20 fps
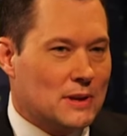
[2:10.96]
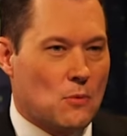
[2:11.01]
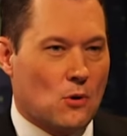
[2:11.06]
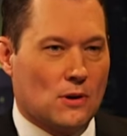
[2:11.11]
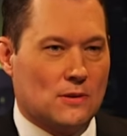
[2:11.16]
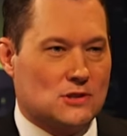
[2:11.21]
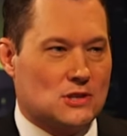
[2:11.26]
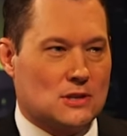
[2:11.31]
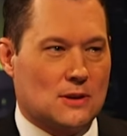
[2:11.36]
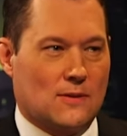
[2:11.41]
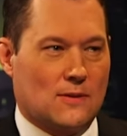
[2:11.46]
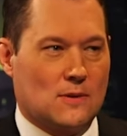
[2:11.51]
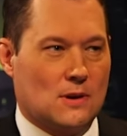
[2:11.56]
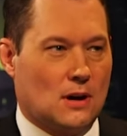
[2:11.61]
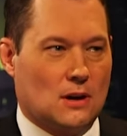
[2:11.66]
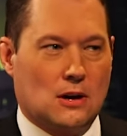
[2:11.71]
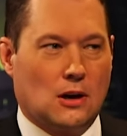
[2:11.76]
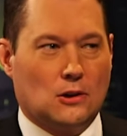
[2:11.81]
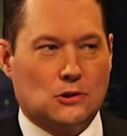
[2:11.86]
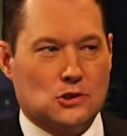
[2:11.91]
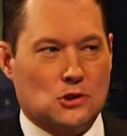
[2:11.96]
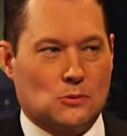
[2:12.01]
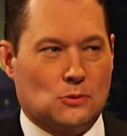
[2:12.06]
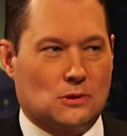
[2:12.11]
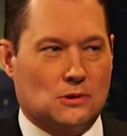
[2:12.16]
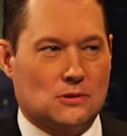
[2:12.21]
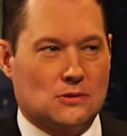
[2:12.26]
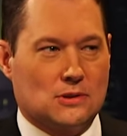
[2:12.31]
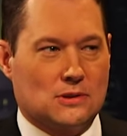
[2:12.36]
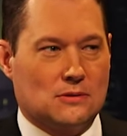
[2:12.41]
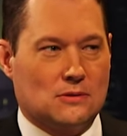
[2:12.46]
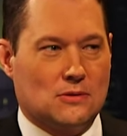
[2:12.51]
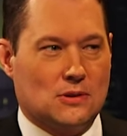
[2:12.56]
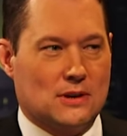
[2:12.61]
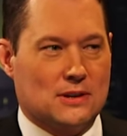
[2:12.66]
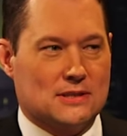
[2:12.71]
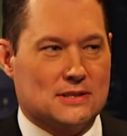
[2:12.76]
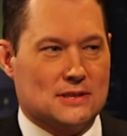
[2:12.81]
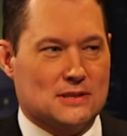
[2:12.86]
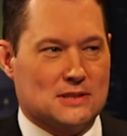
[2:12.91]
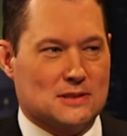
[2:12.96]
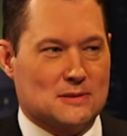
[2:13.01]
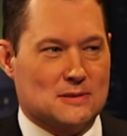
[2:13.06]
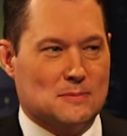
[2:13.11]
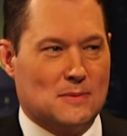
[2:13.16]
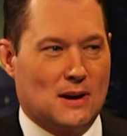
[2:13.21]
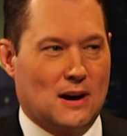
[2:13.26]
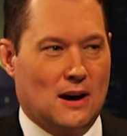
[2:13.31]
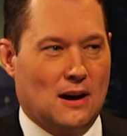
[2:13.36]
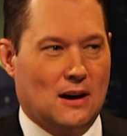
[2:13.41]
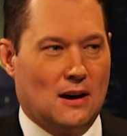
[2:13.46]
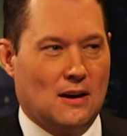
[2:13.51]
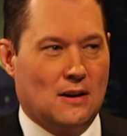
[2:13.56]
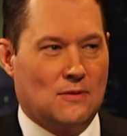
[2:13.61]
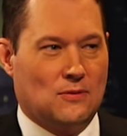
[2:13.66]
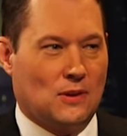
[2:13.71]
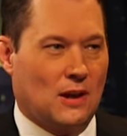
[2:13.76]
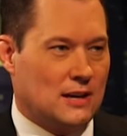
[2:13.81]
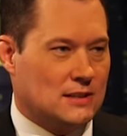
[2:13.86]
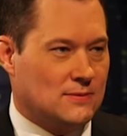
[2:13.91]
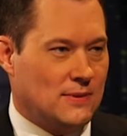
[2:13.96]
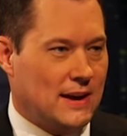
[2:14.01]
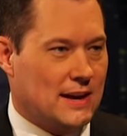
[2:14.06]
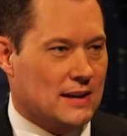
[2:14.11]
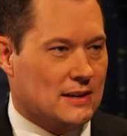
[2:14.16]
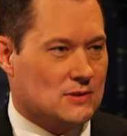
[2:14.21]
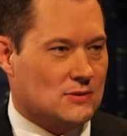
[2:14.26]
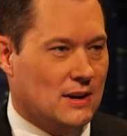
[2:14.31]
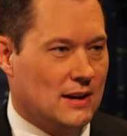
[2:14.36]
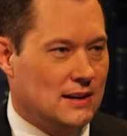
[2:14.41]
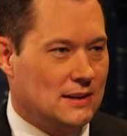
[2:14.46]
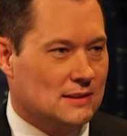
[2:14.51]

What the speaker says: more just a cultural criticism of Las Vegas, right?